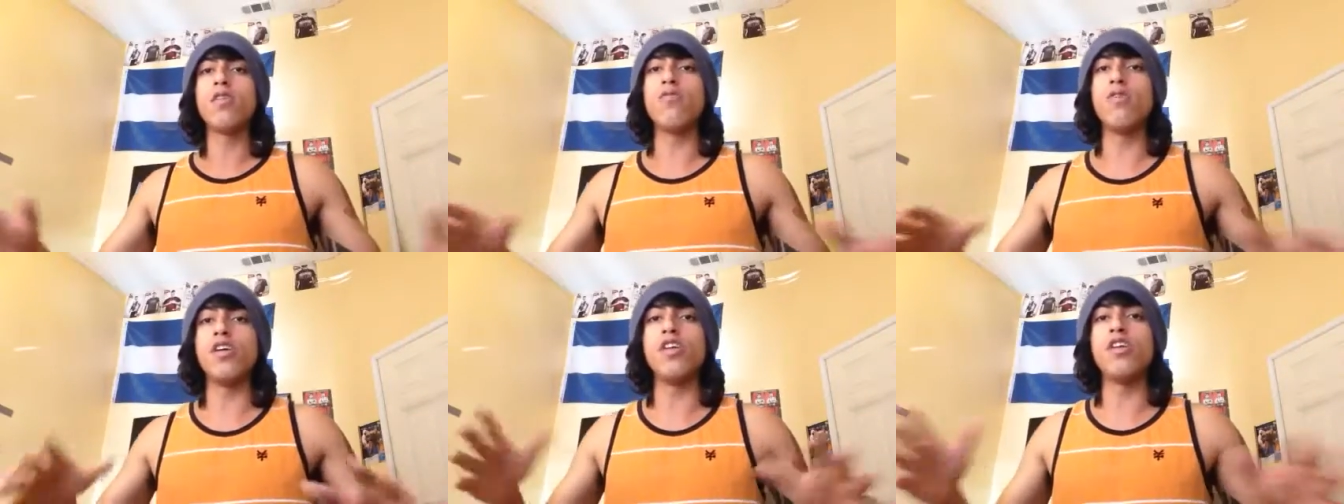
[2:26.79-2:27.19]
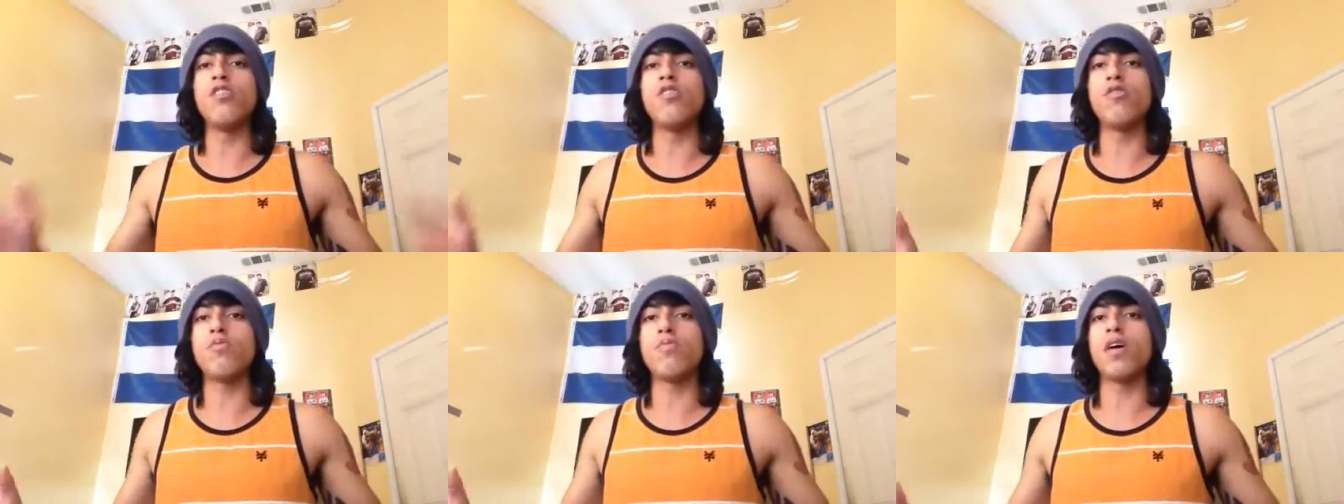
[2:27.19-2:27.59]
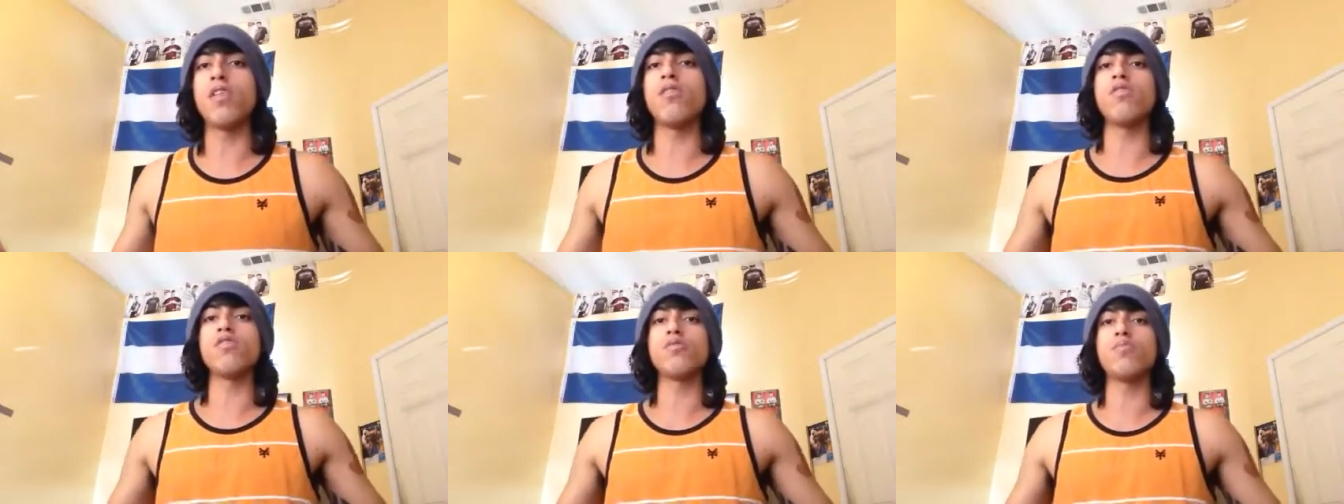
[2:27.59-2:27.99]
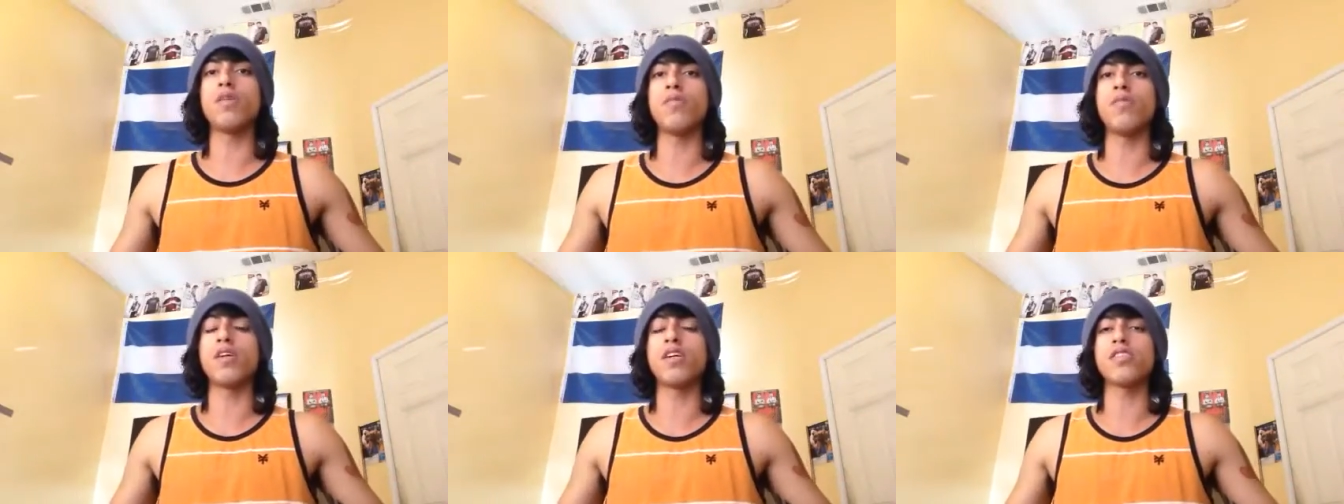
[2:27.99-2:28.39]
renewed by the Holy
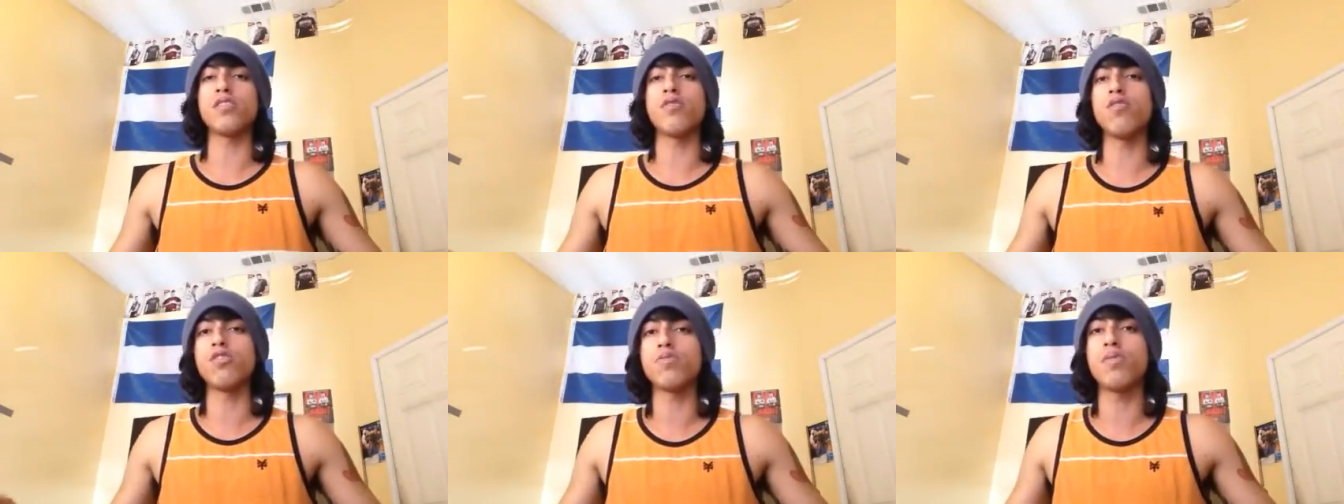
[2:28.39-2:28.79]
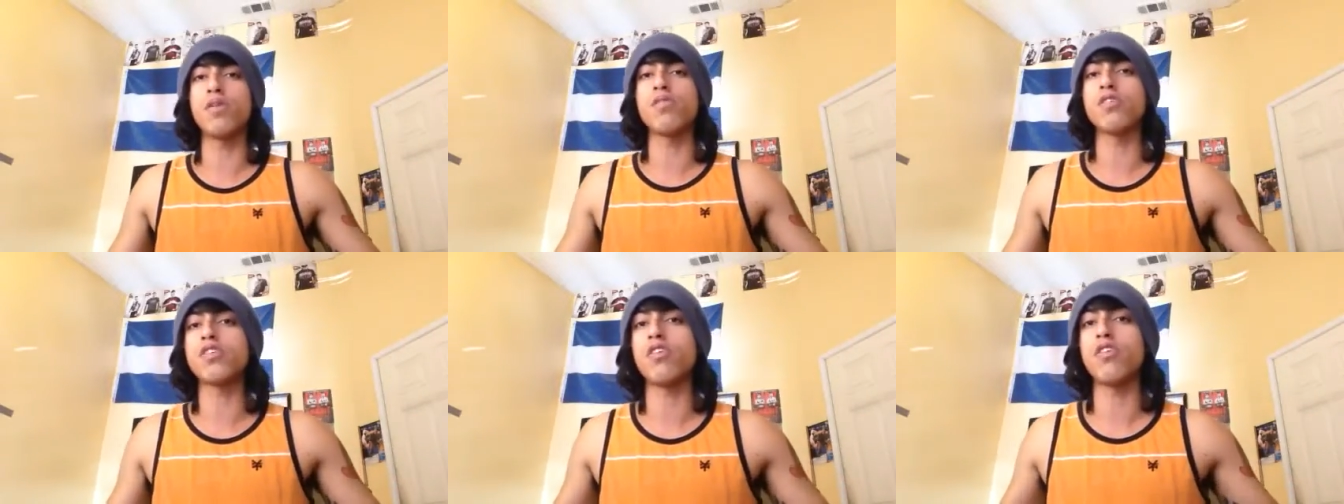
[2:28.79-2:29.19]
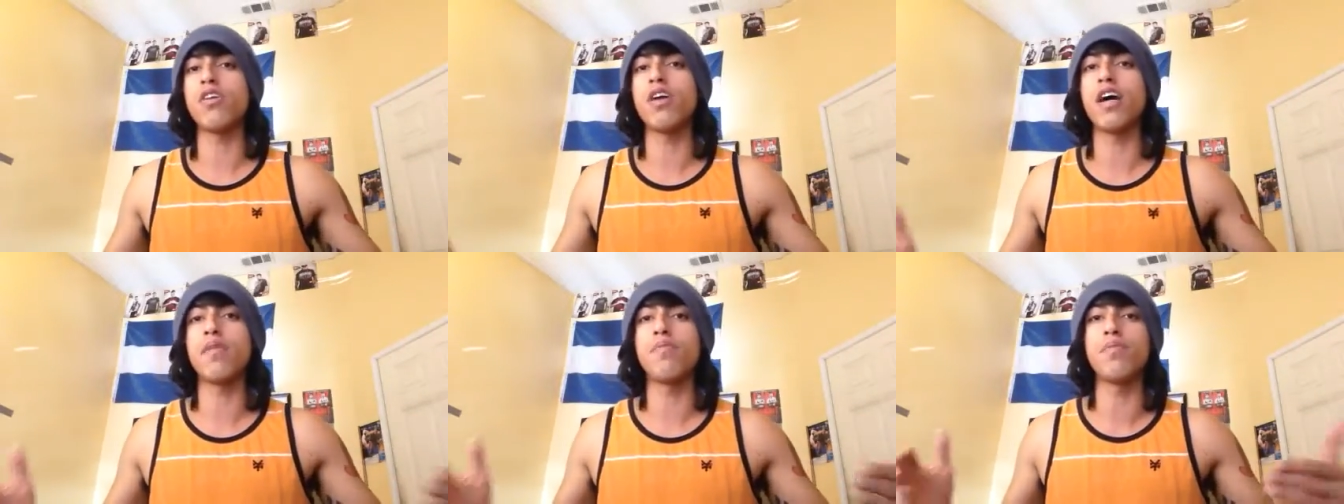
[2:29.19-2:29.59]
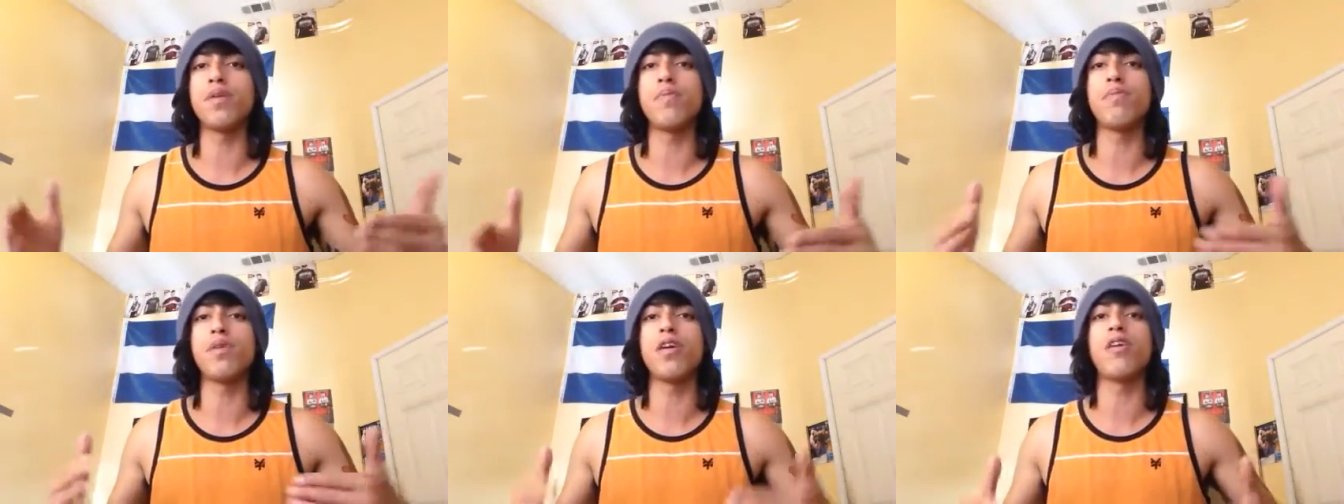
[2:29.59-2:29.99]
Spirit because the Holy Spirit will show you how to
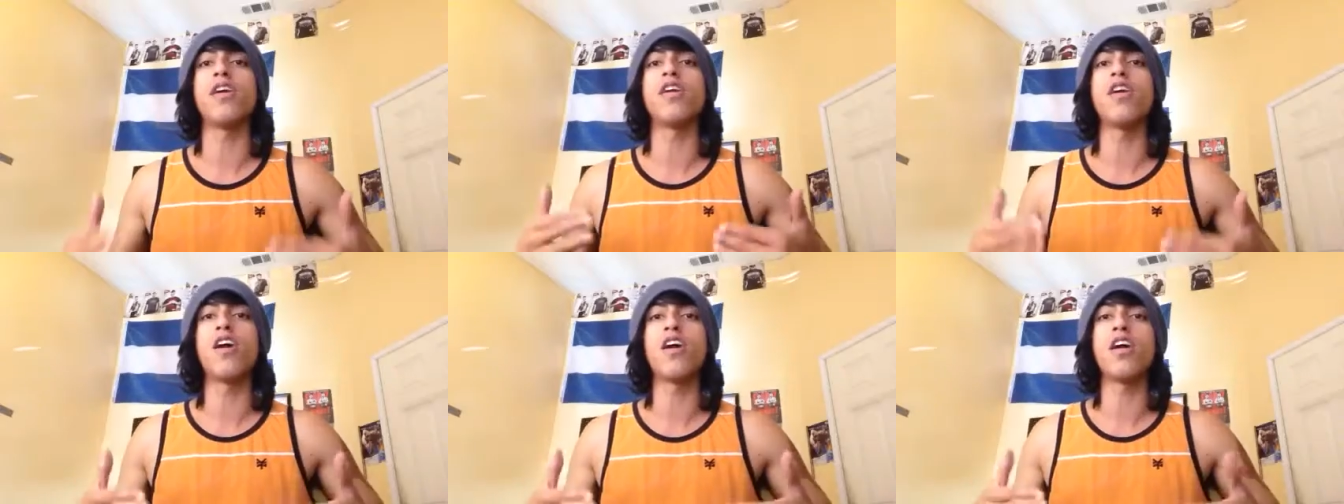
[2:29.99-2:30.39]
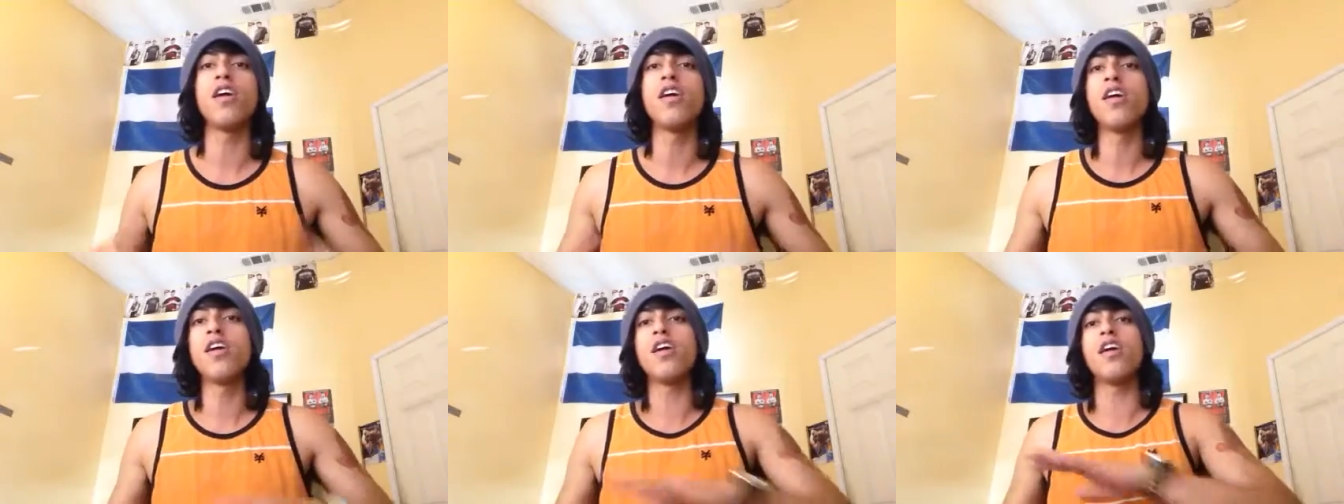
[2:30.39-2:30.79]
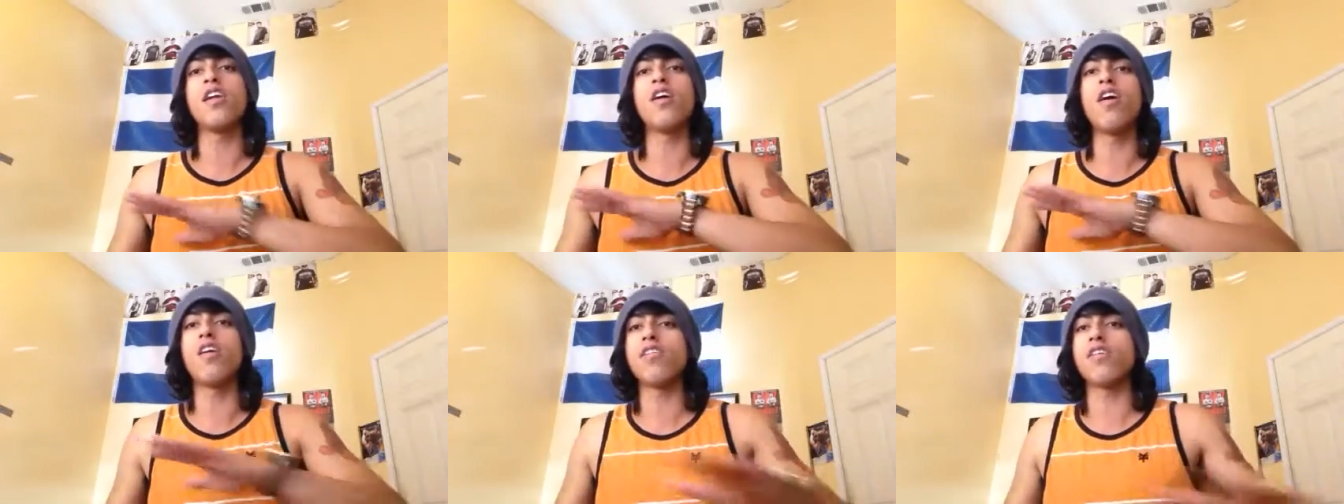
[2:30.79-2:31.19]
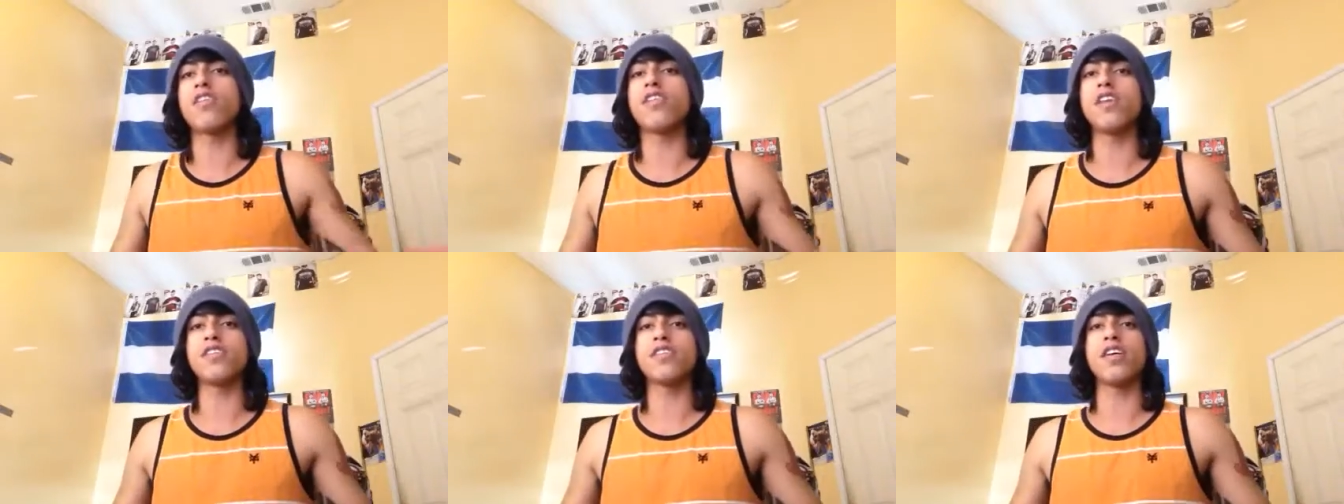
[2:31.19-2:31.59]
be pure in heart in all the
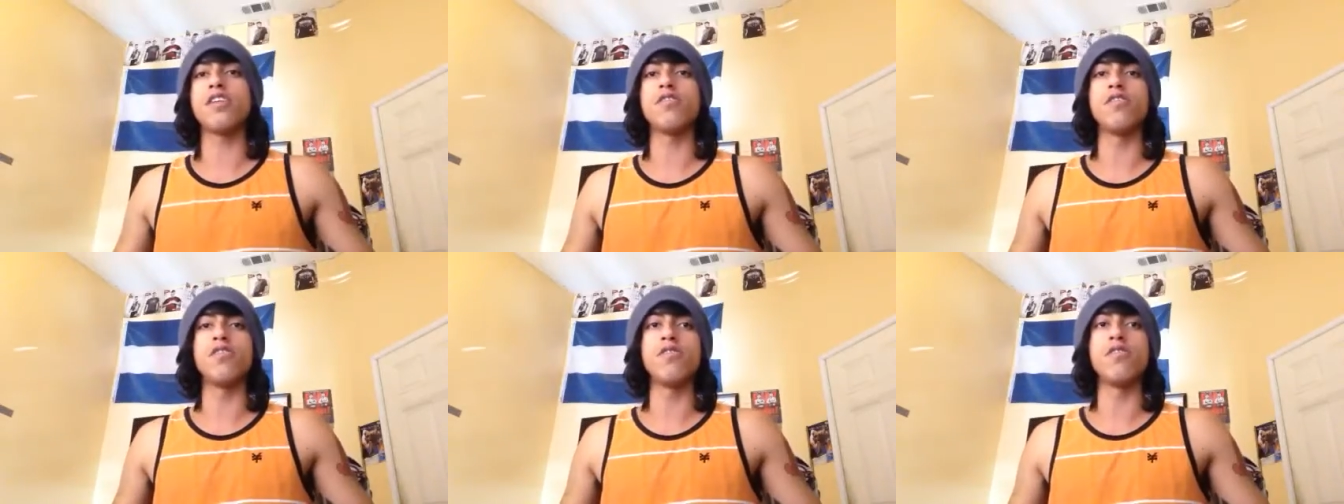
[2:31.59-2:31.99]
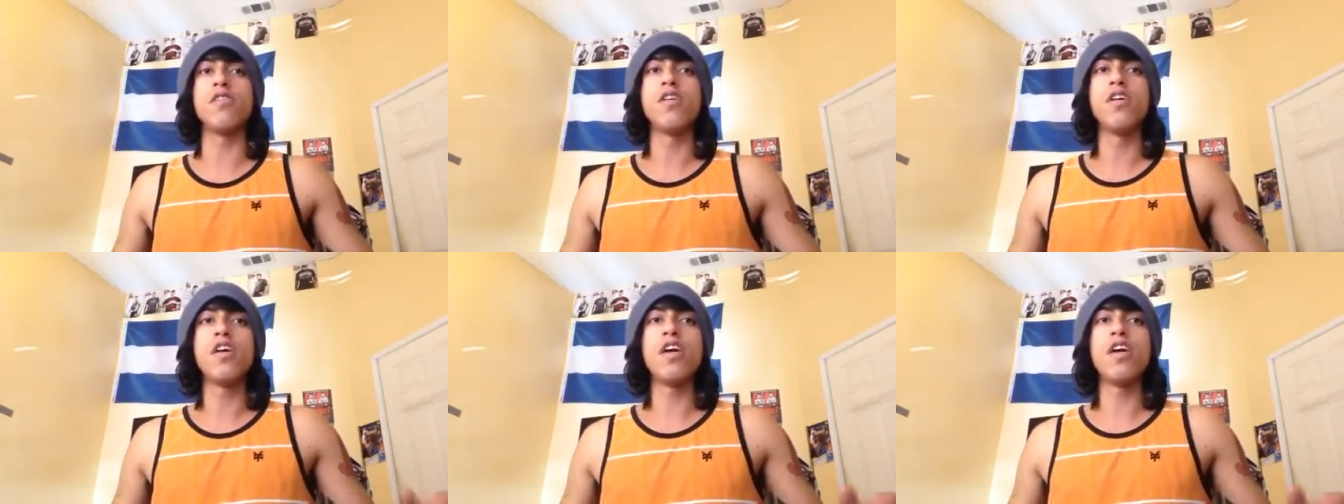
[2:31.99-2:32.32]
things that you do.